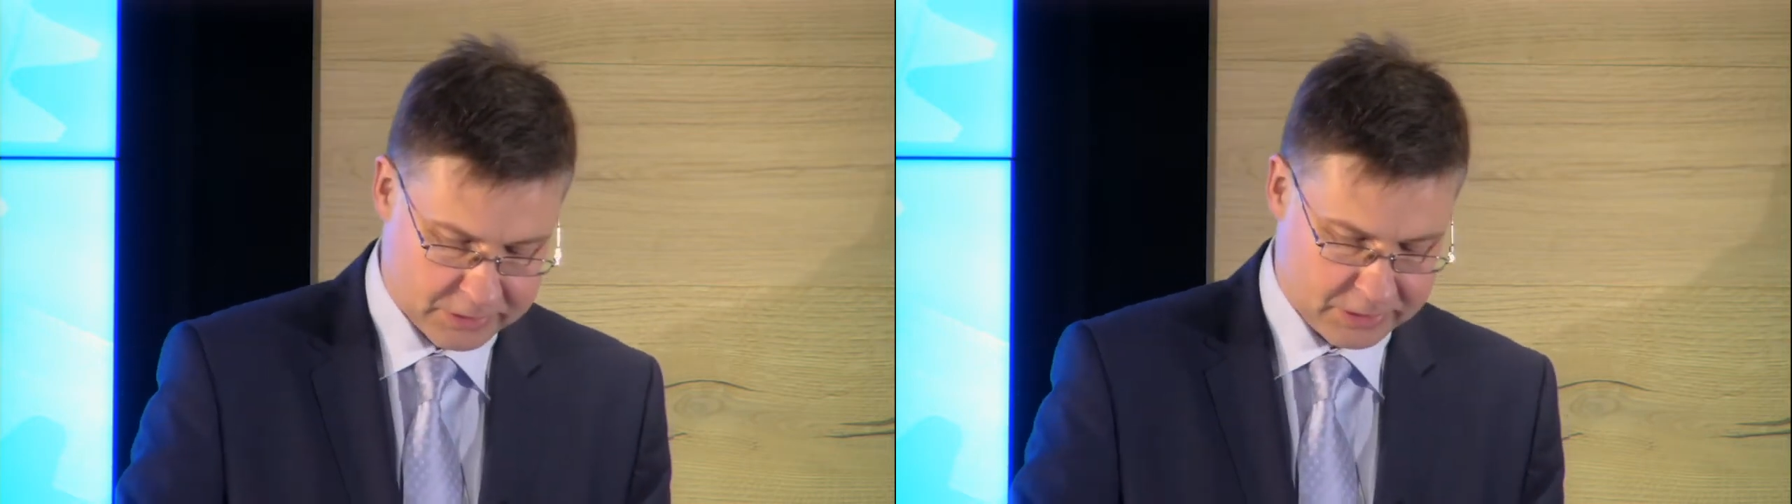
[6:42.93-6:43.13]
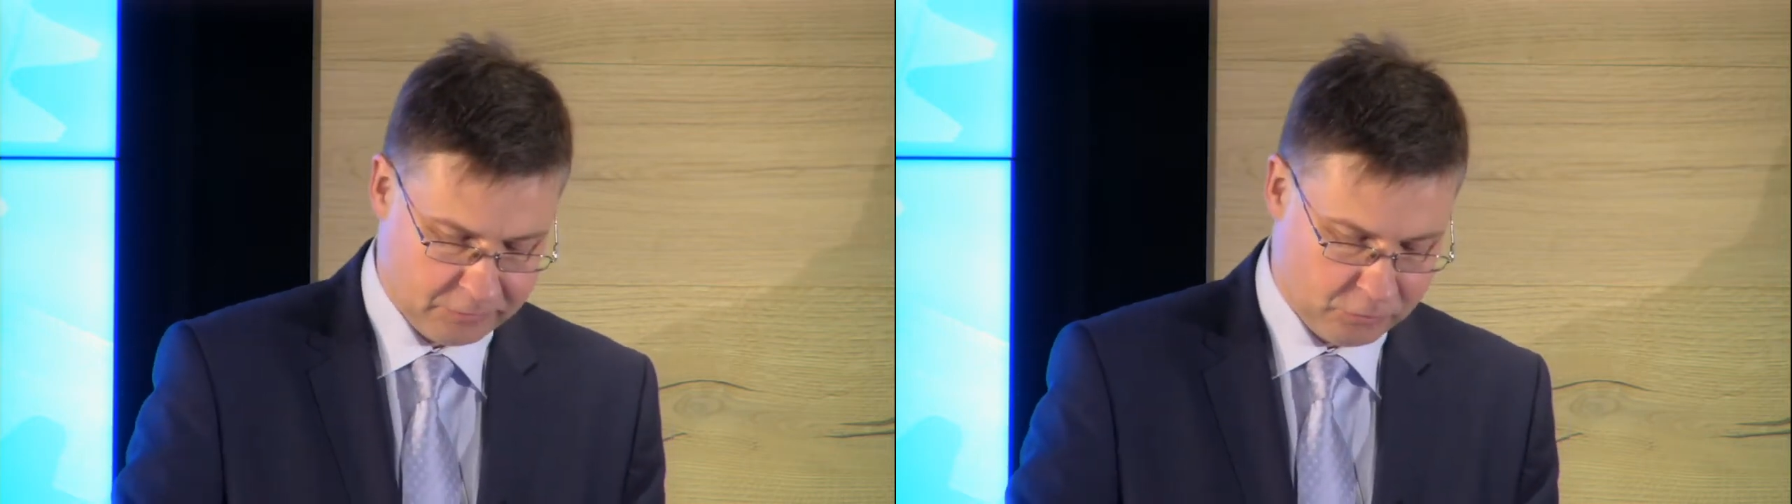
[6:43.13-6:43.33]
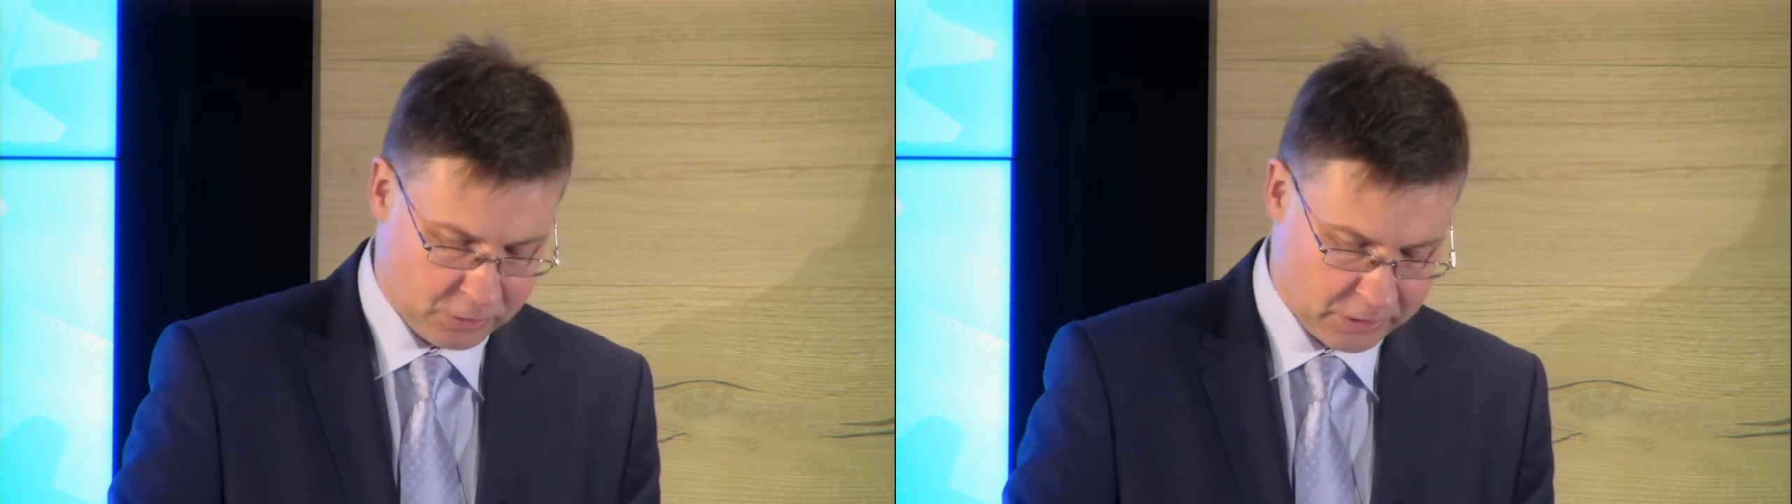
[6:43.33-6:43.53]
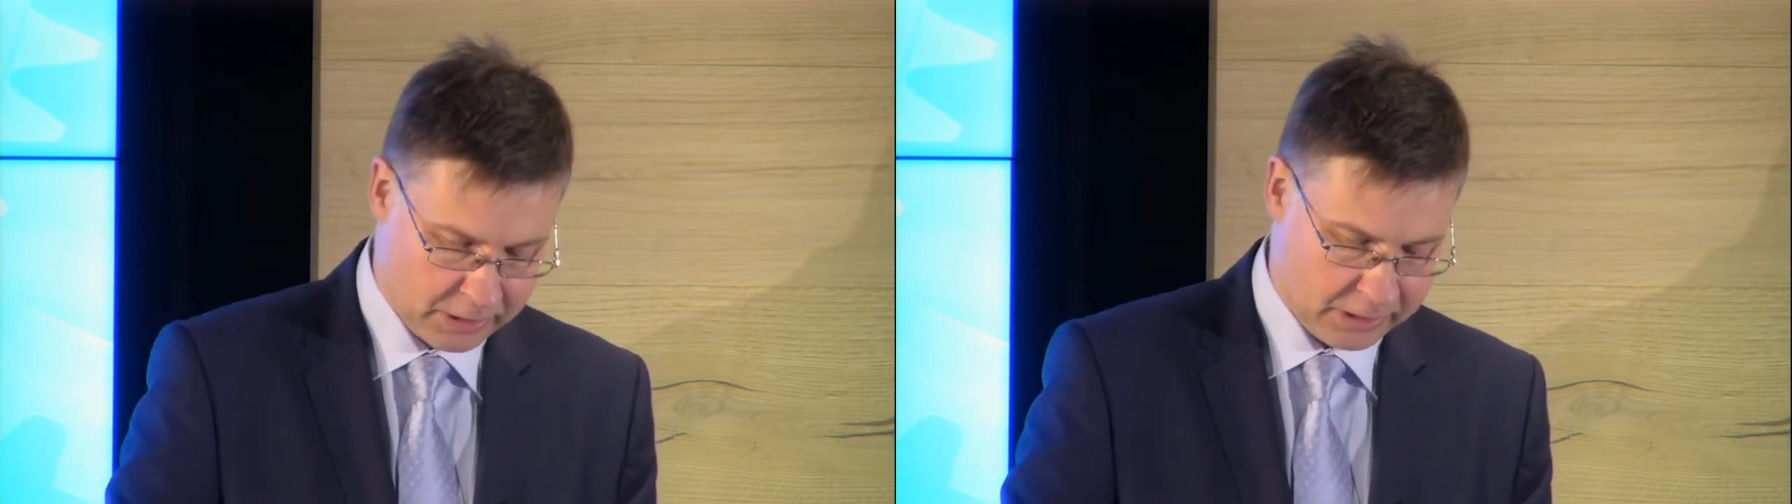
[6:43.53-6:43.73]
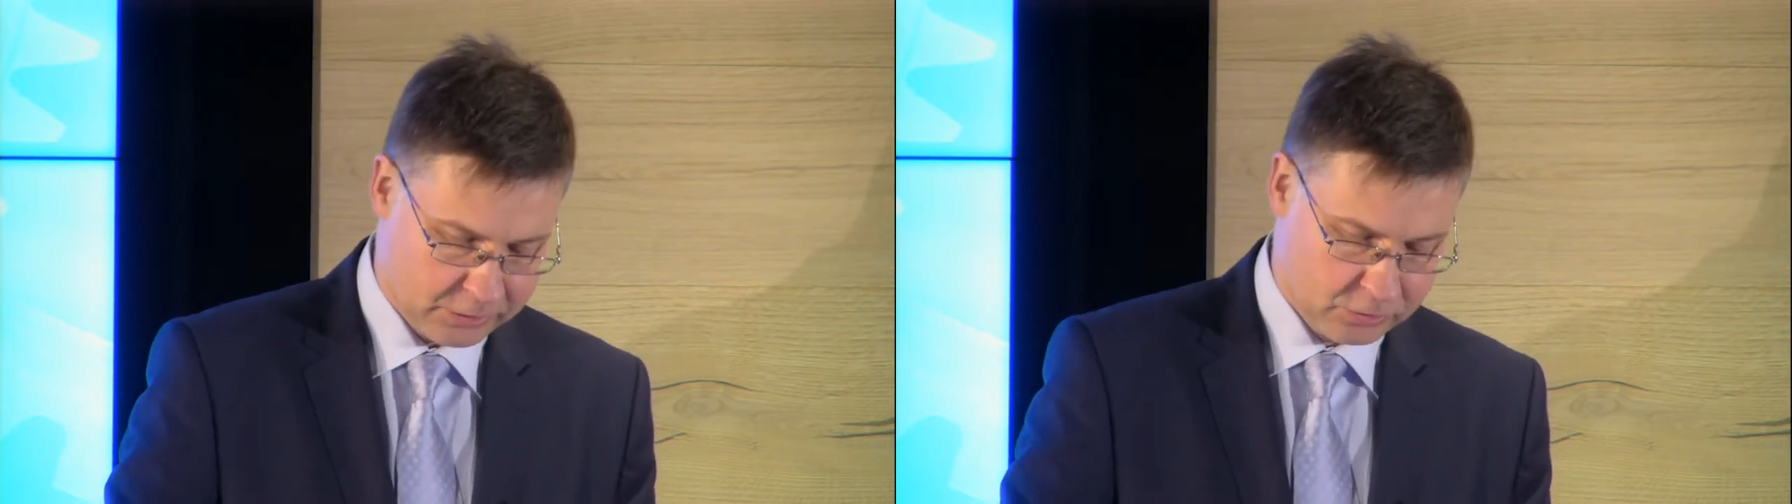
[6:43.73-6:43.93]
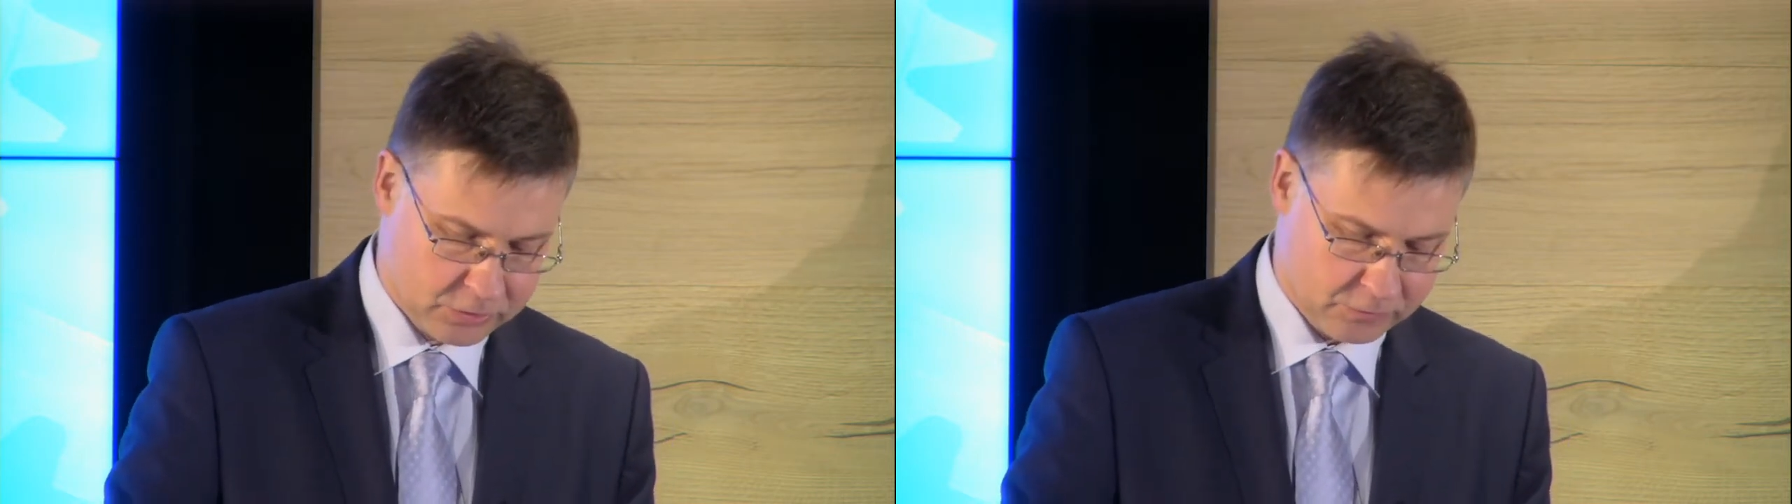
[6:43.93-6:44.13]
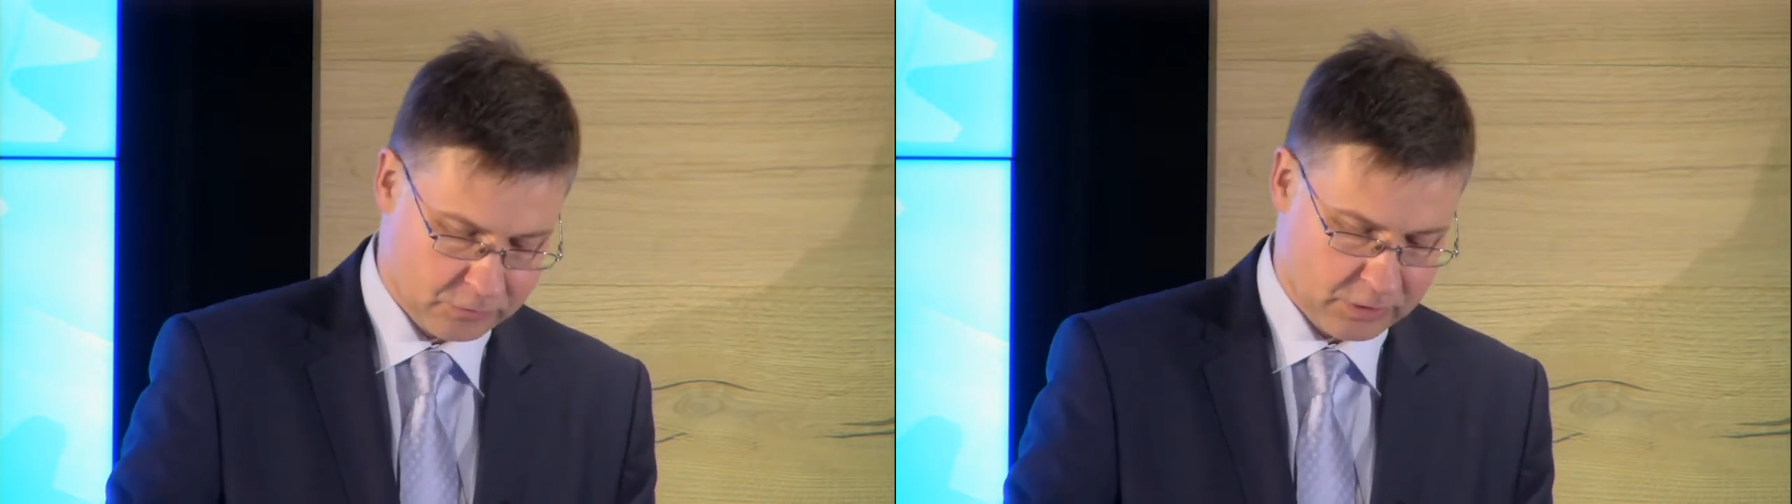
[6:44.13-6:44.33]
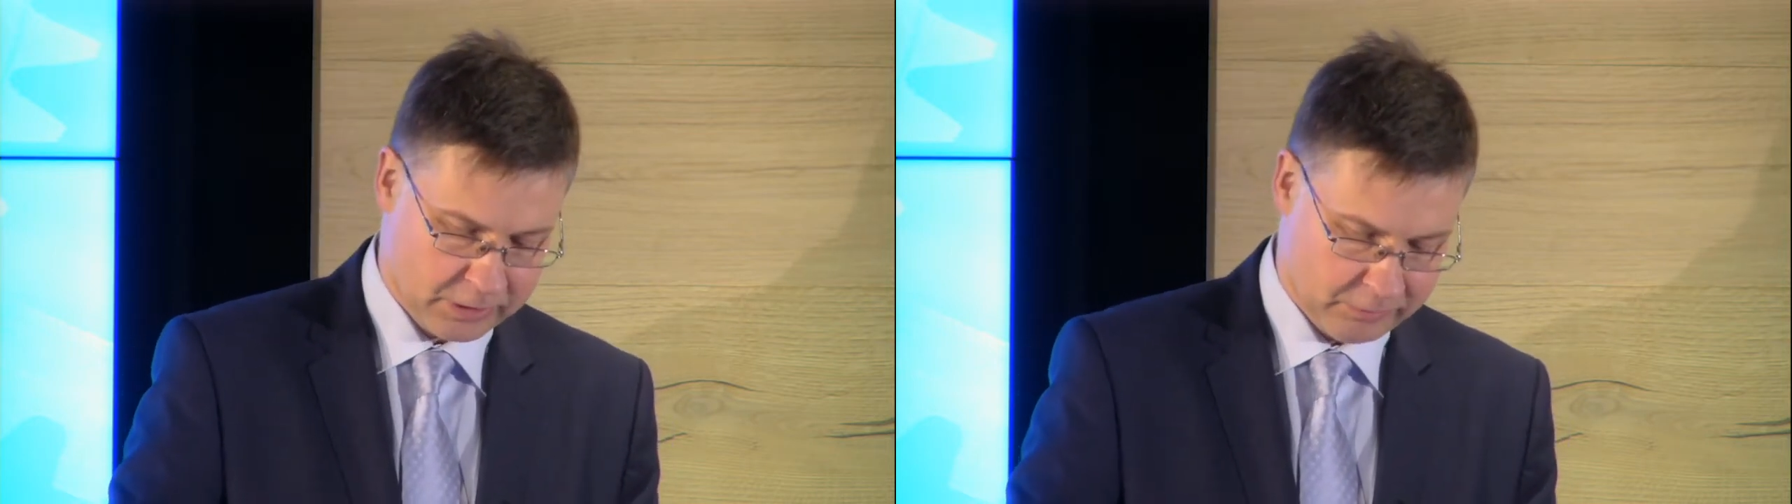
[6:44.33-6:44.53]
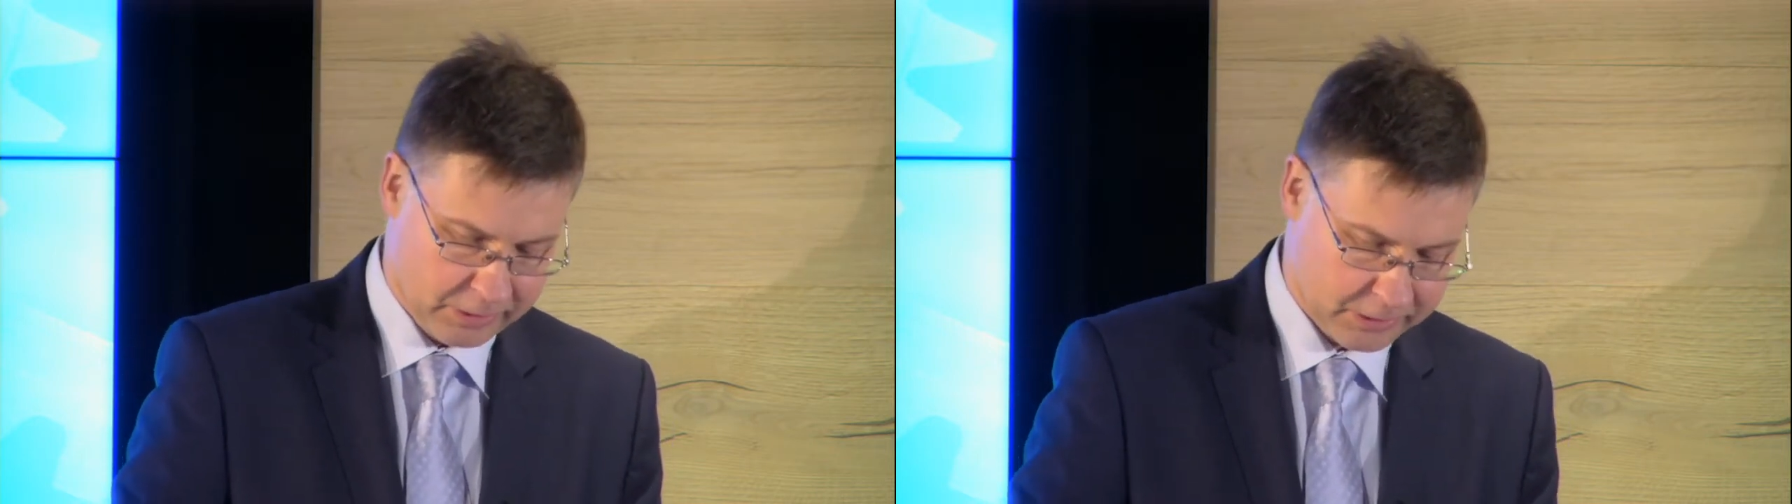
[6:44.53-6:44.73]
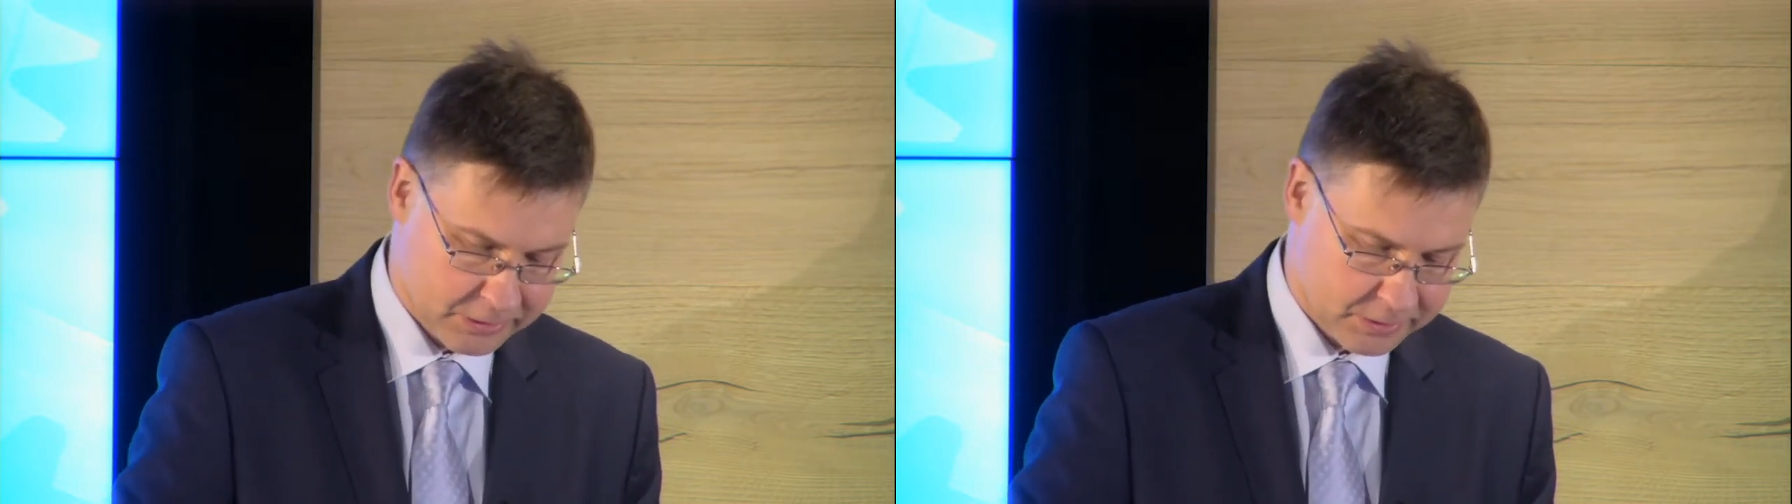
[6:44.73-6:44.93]
their work and useful
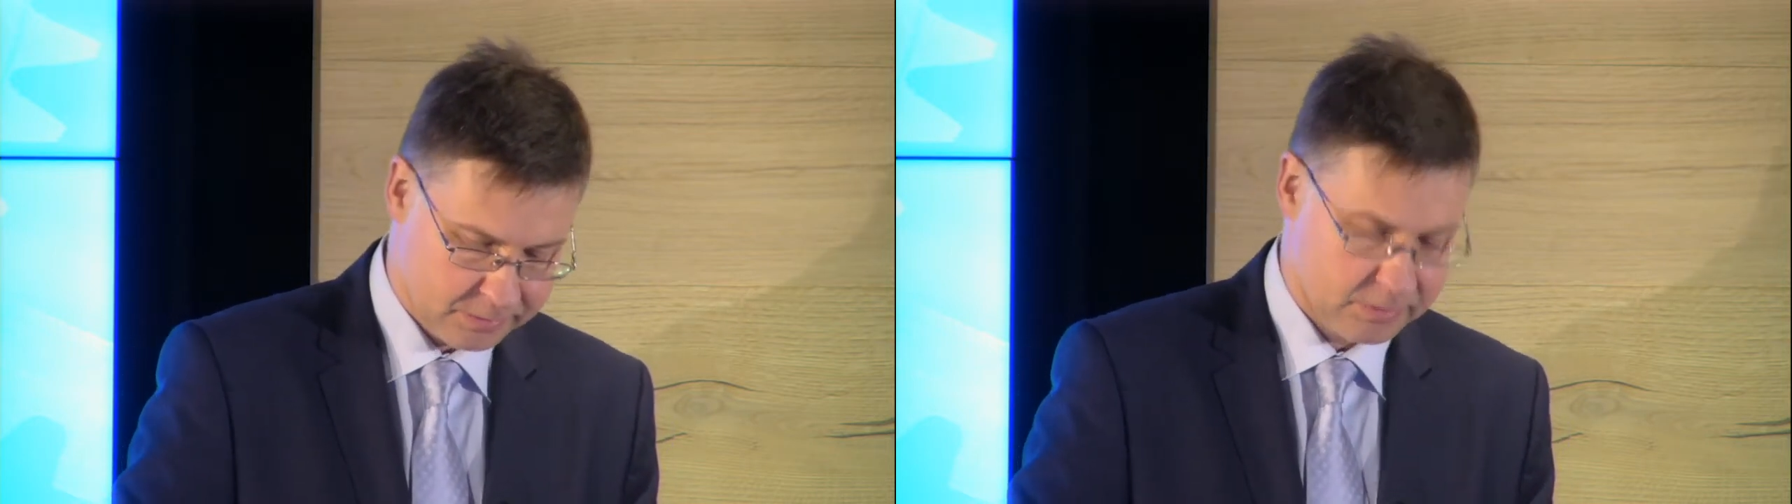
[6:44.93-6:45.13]
advice.